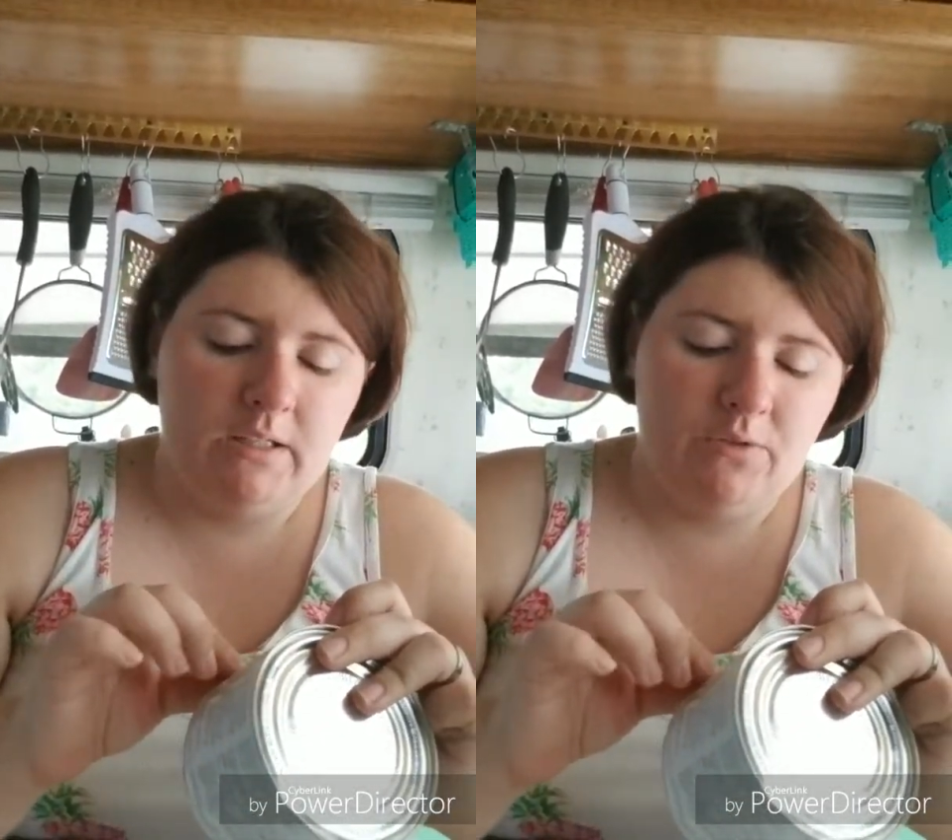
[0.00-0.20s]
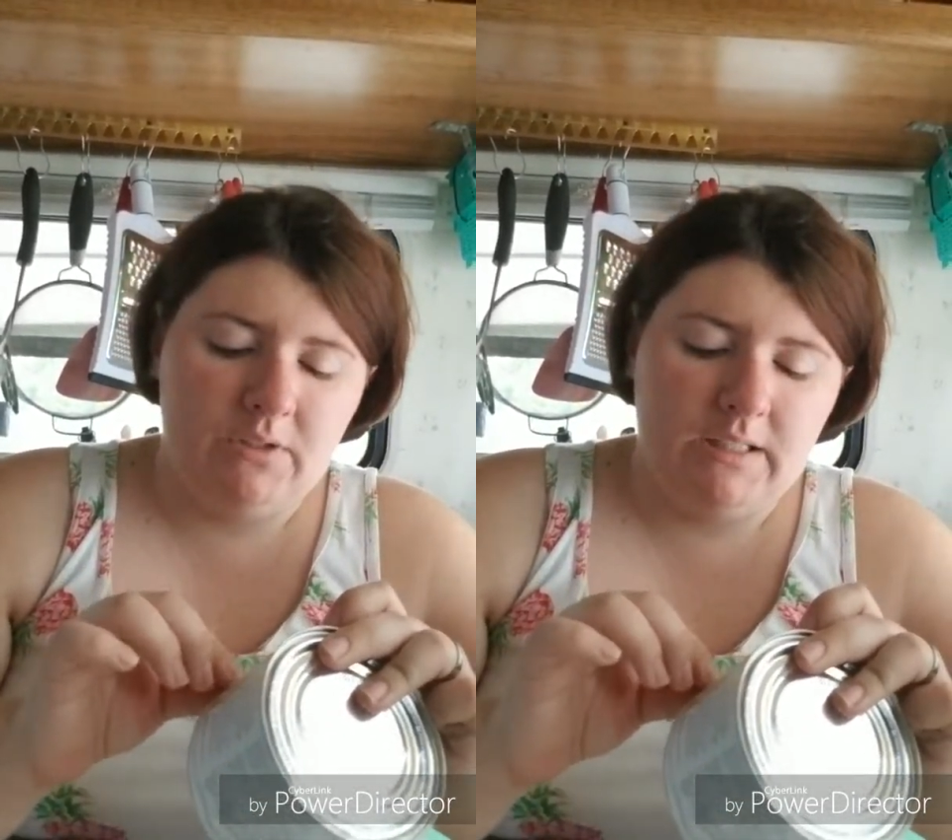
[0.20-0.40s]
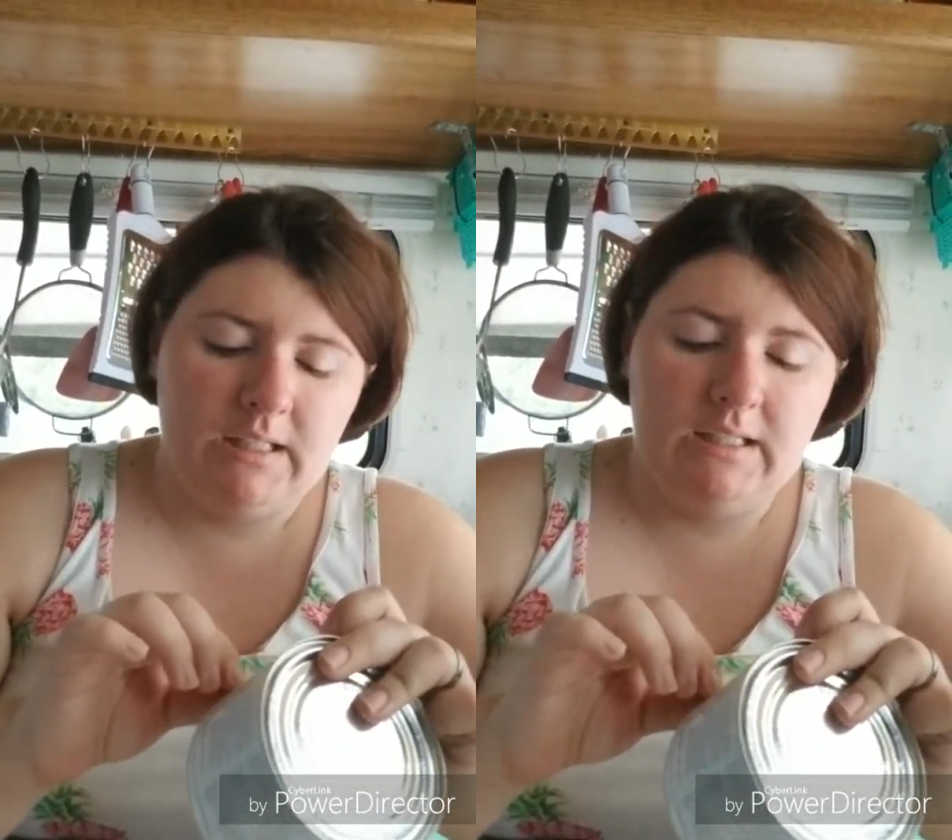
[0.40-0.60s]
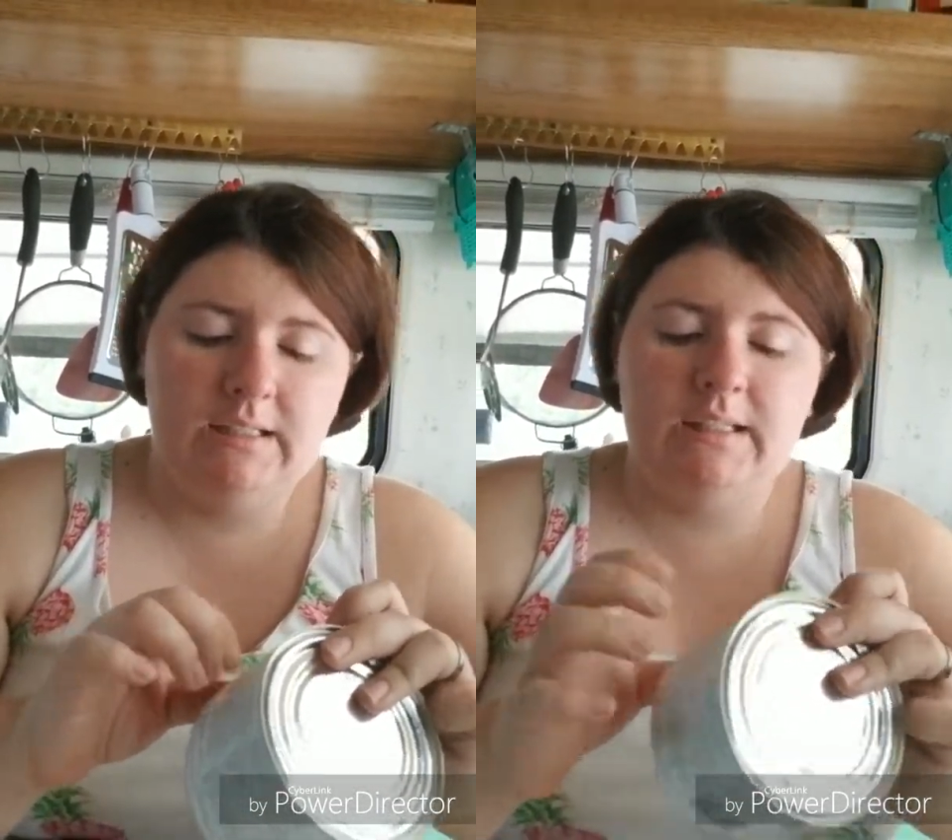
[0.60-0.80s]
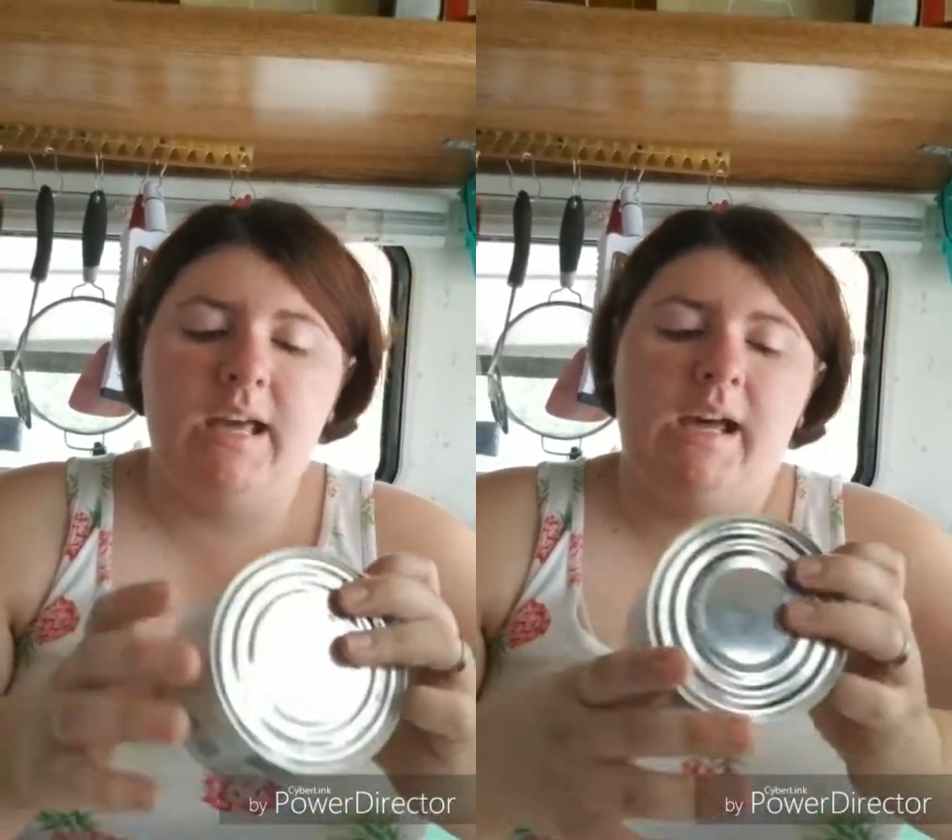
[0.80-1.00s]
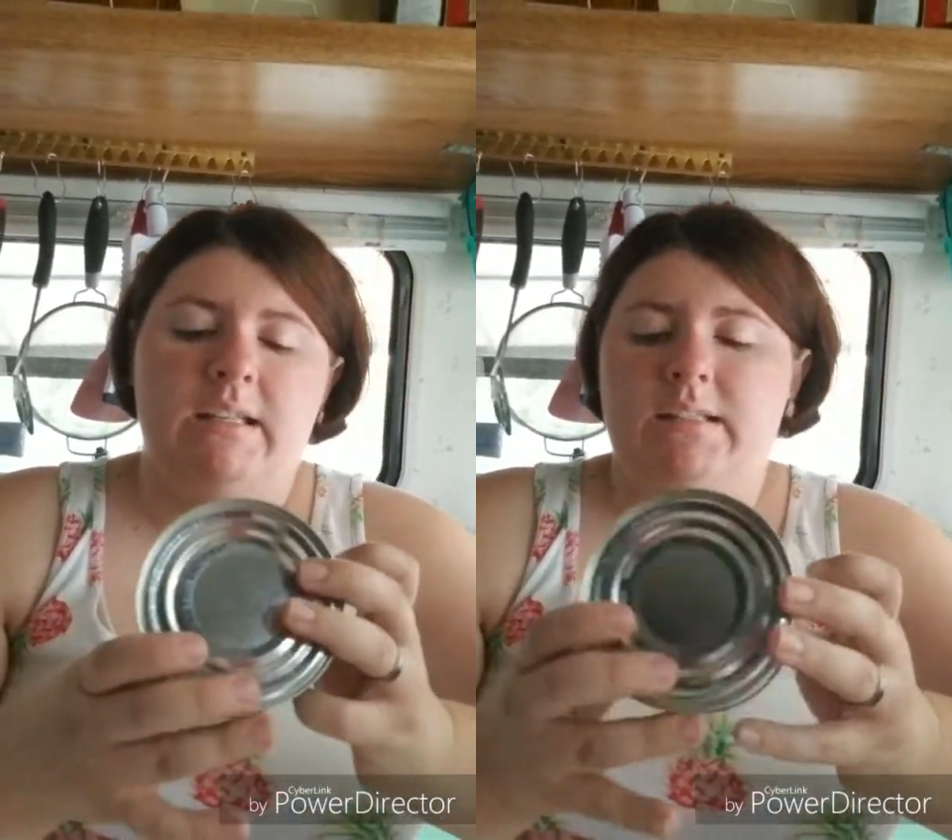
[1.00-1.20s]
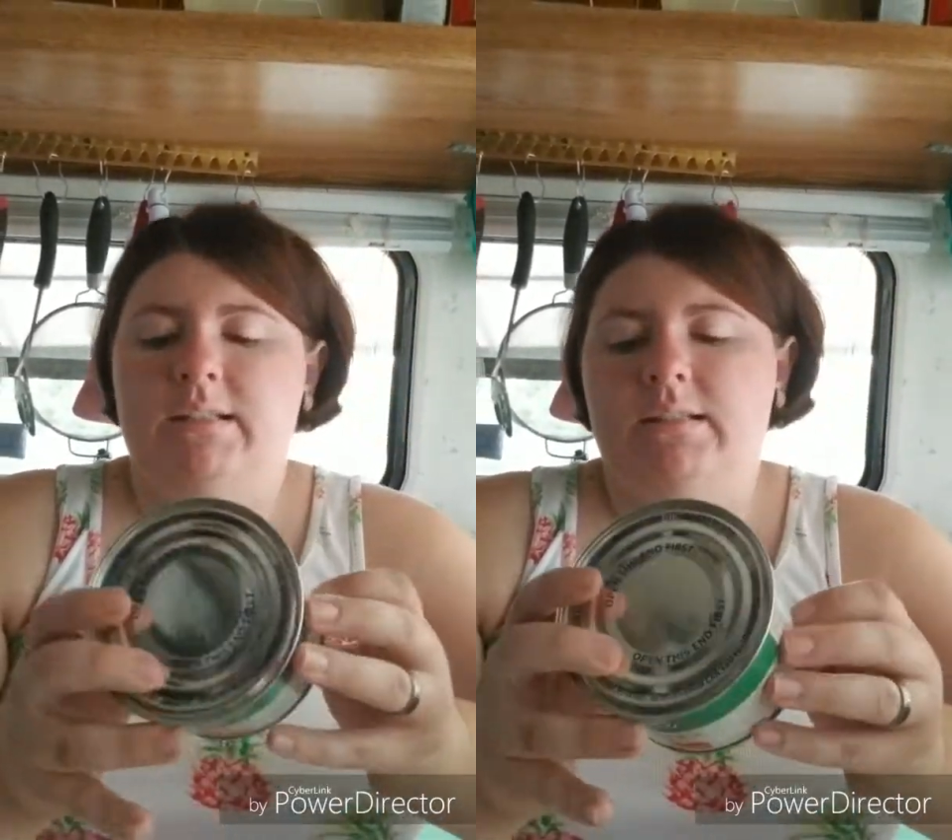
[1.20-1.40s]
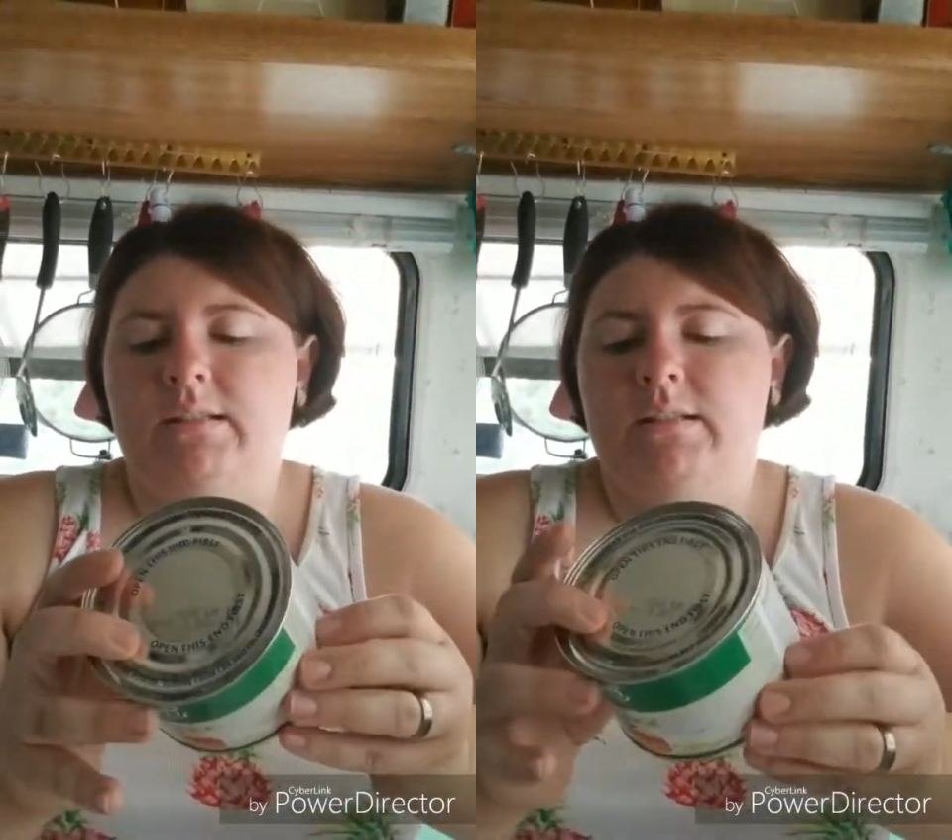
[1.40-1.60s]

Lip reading: interesting is that